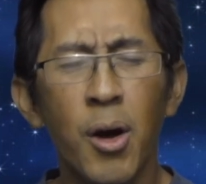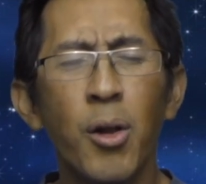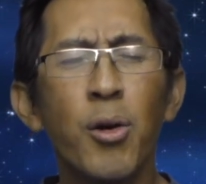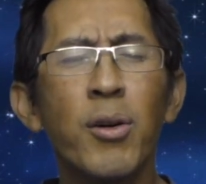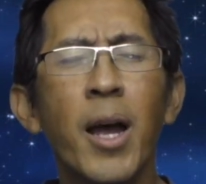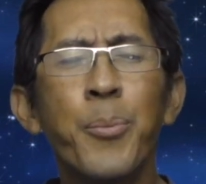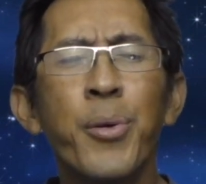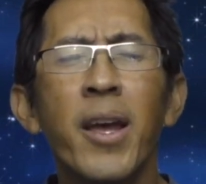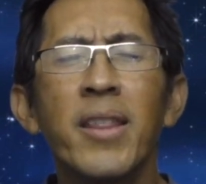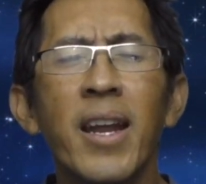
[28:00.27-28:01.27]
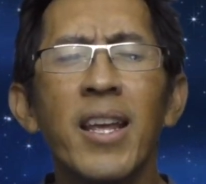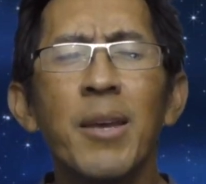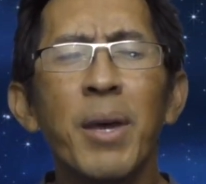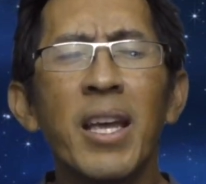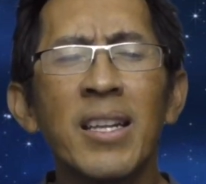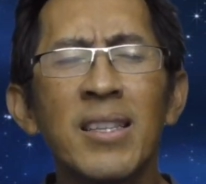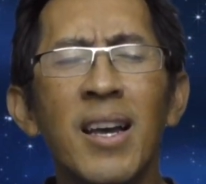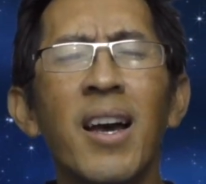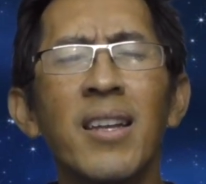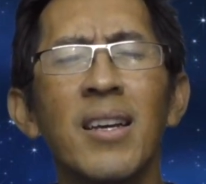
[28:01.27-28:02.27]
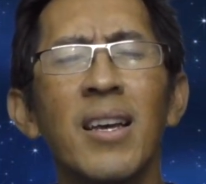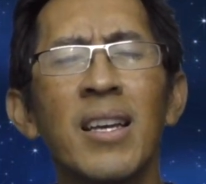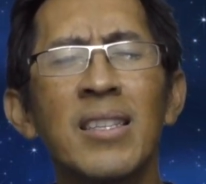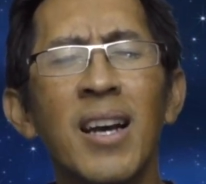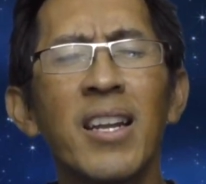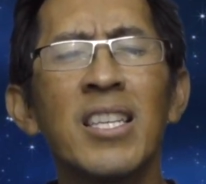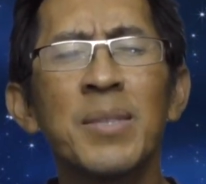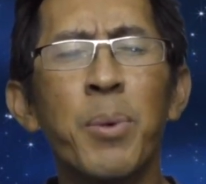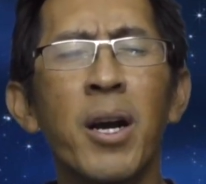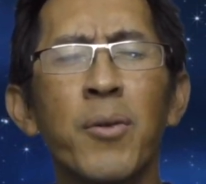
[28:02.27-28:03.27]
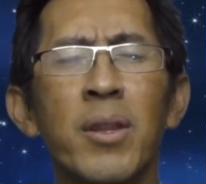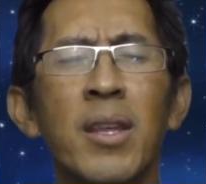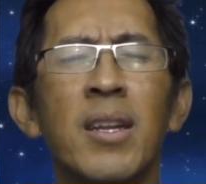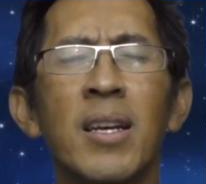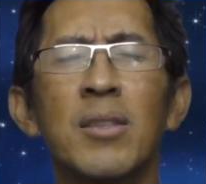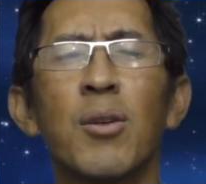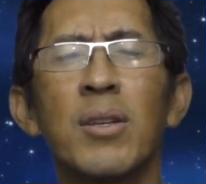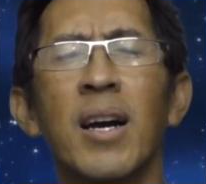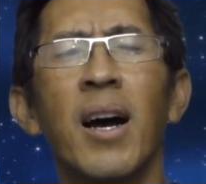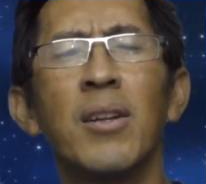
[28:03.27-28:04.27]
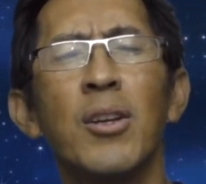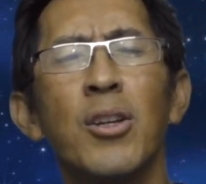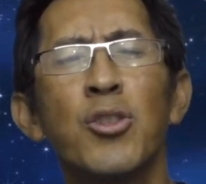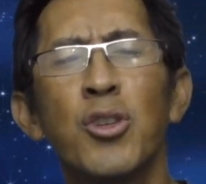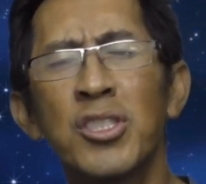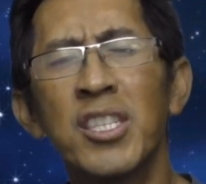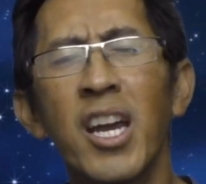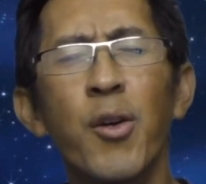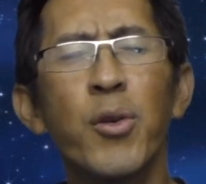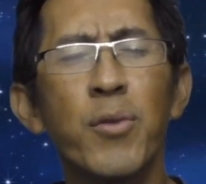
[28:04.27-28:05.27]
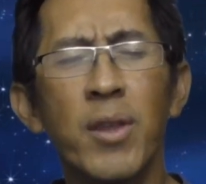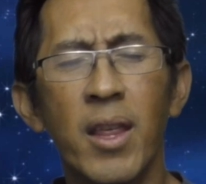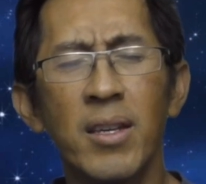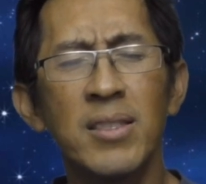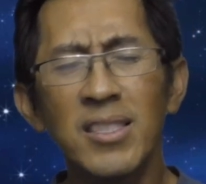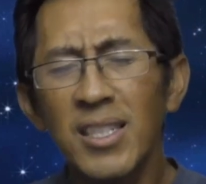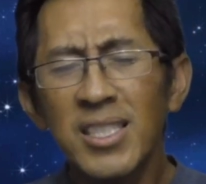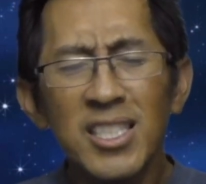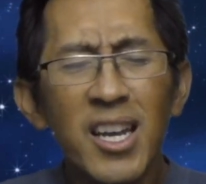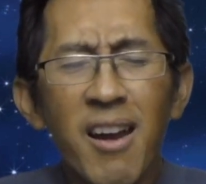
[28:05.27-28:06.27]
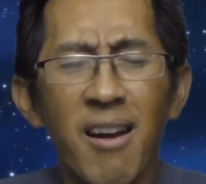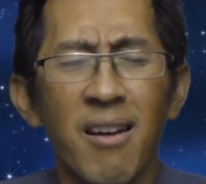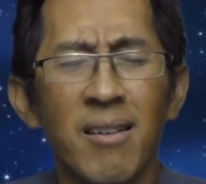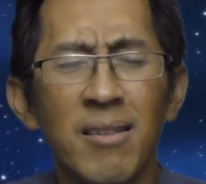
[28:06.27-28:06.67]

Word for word: Lord, I pray that it may ignite, ignite a spark within us, Lord God, to share with you with others and just share.